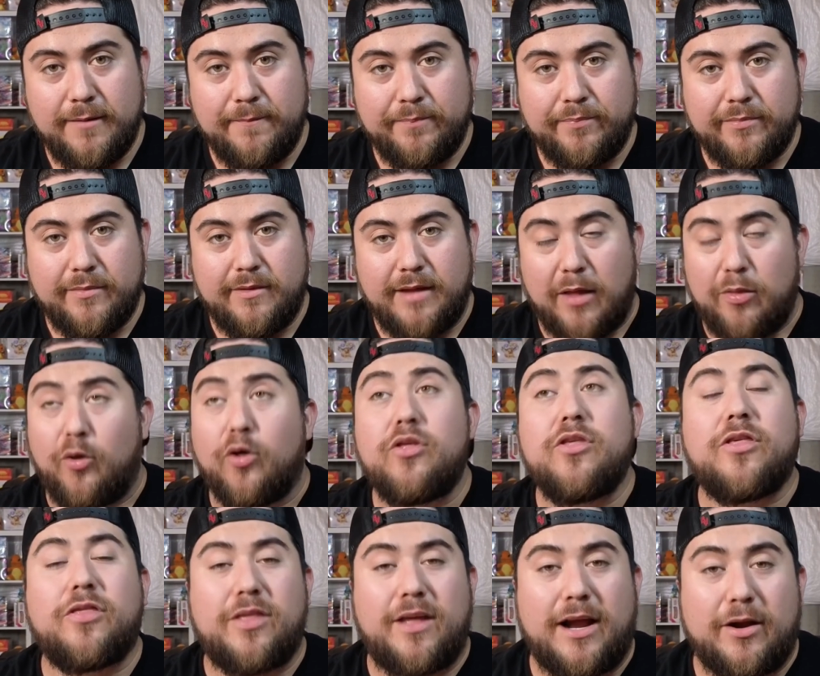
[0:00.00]

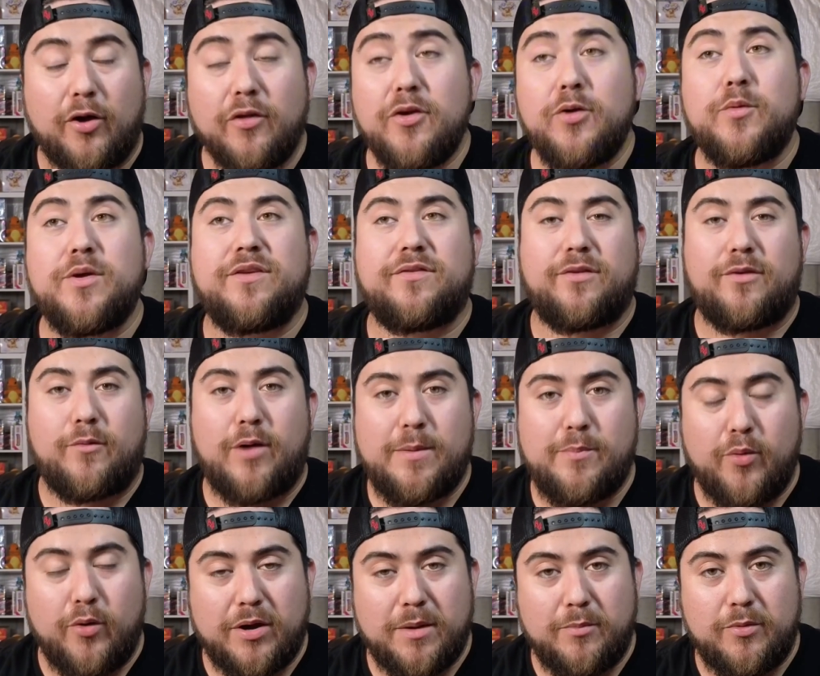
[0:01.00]
Another reason why
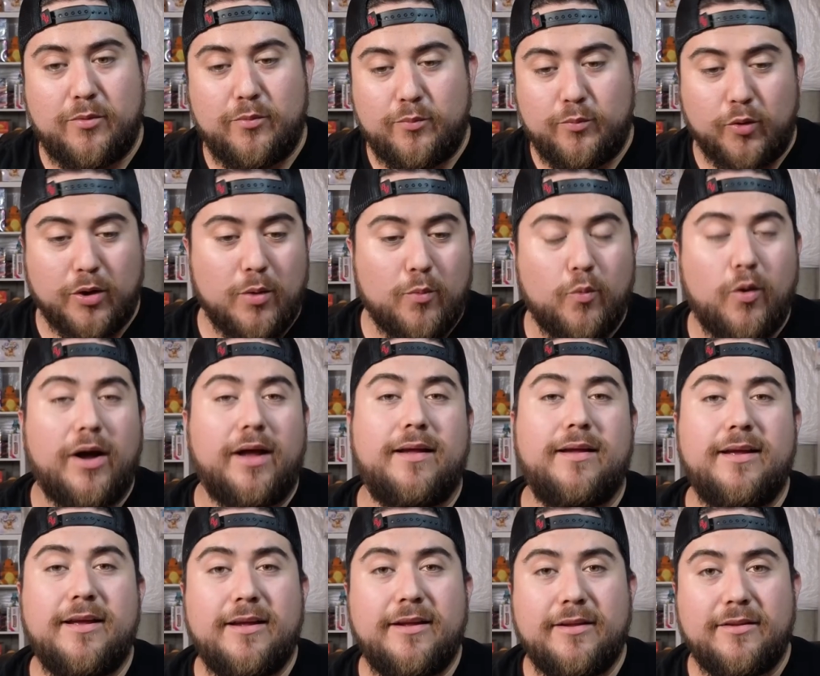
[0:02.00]
Pokemon wouldn't want
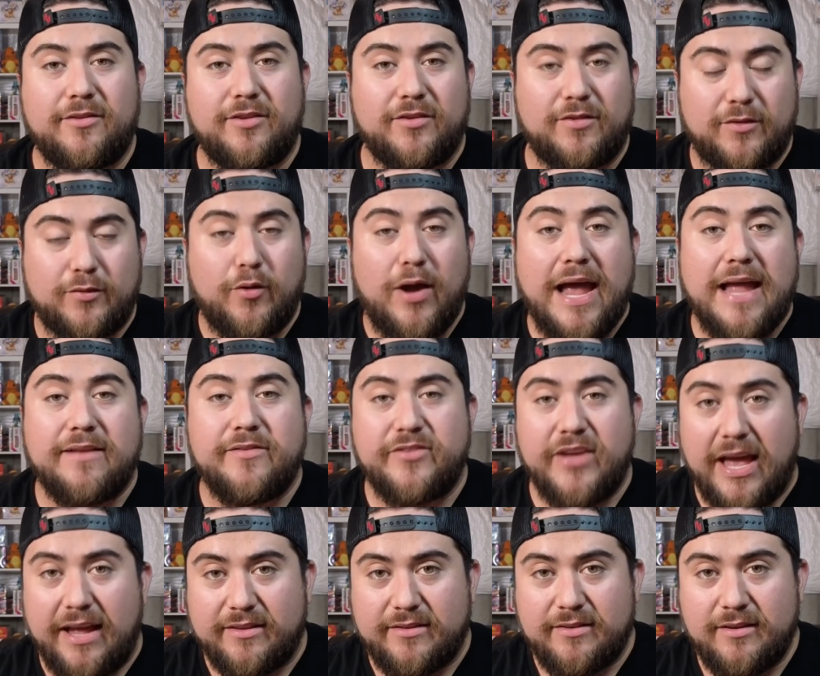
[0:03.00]
this to end
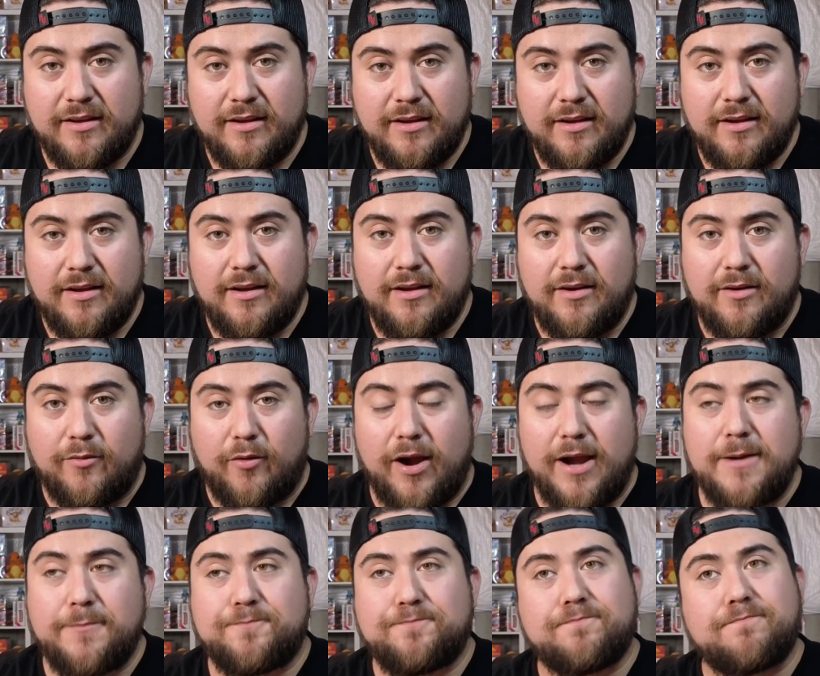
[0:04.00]
yet, right?